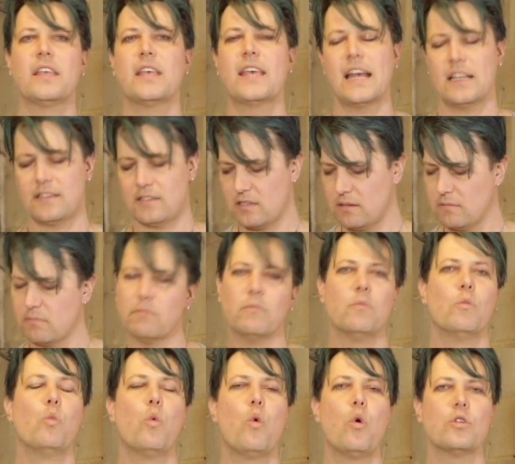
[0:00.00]
get some
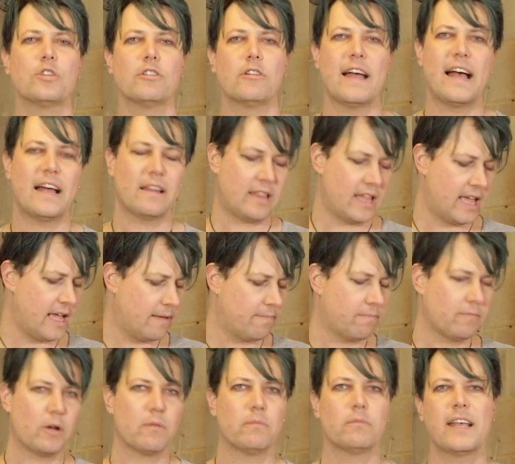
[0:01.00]
water out there,
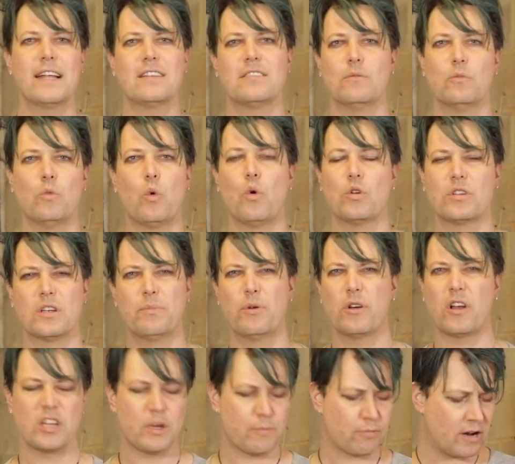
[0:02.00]
get some water,
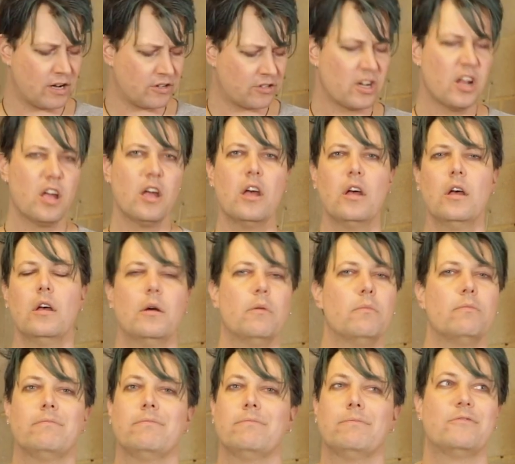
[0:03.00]
put it on your brush,
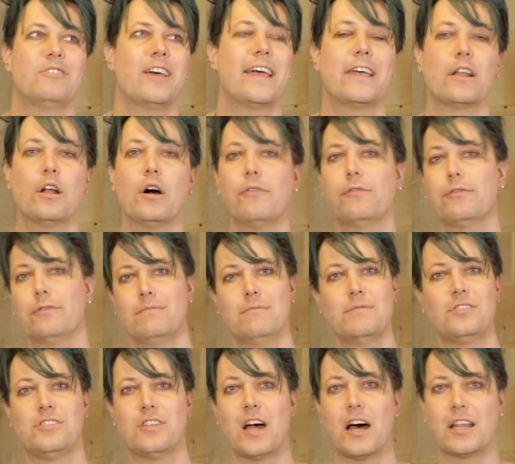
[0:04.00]
take it off,
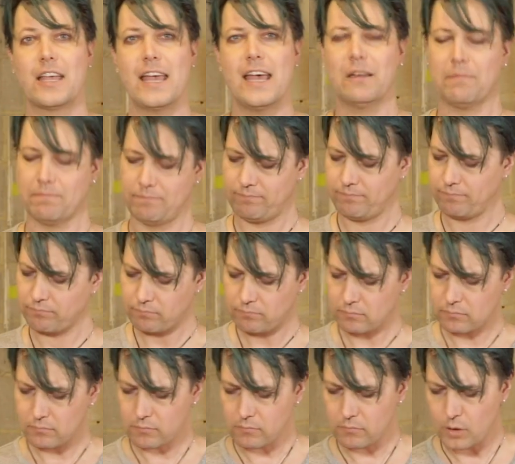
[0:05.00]
start again.
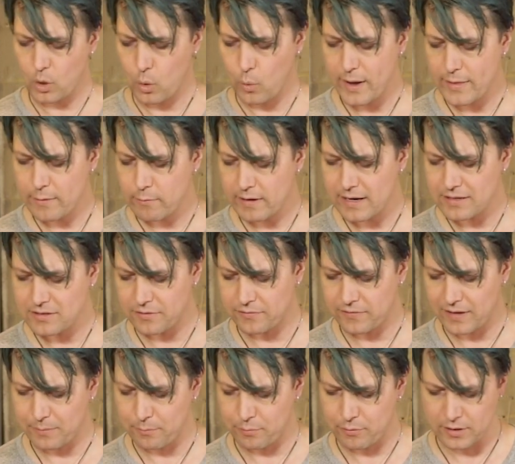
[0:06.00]
Weathering is a
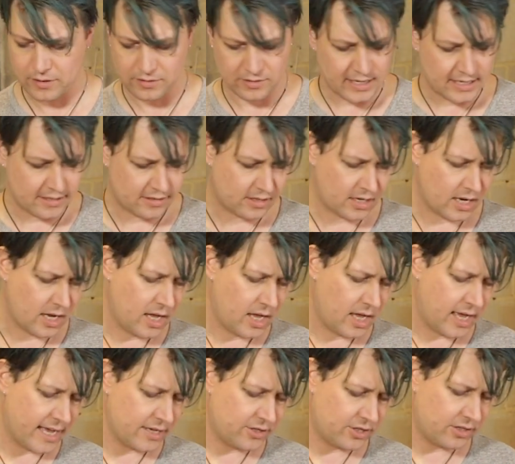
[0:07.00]
fun process.
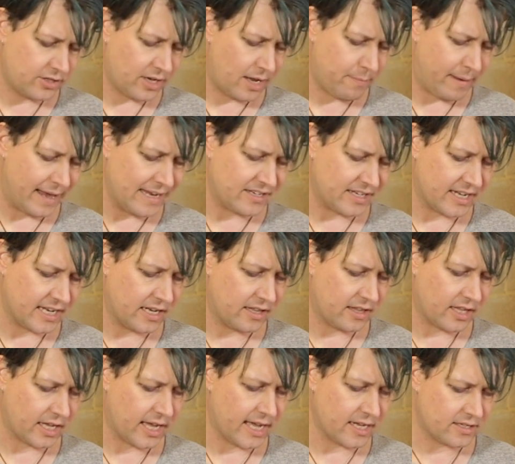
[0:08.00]
It's just like painting
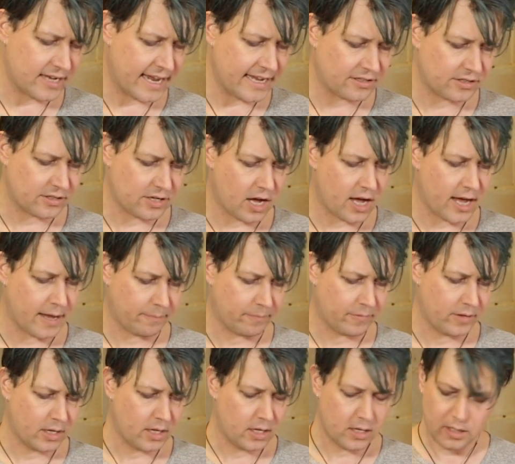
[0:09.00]
anything, it takes time.
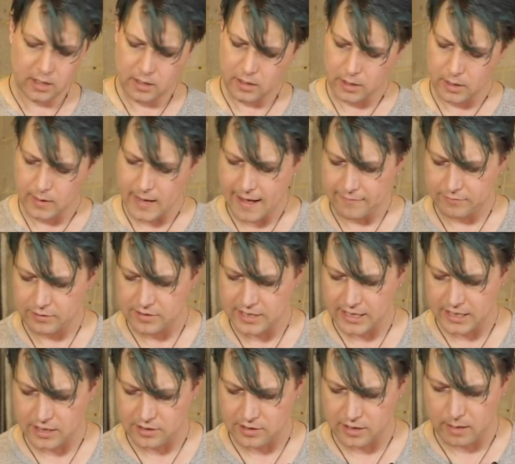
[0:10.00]
You have to
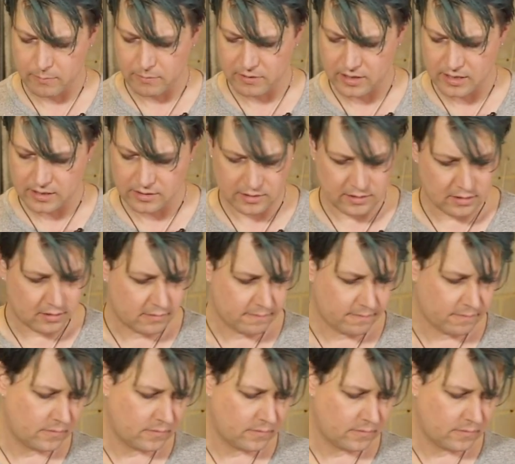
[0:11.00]
take your time with this.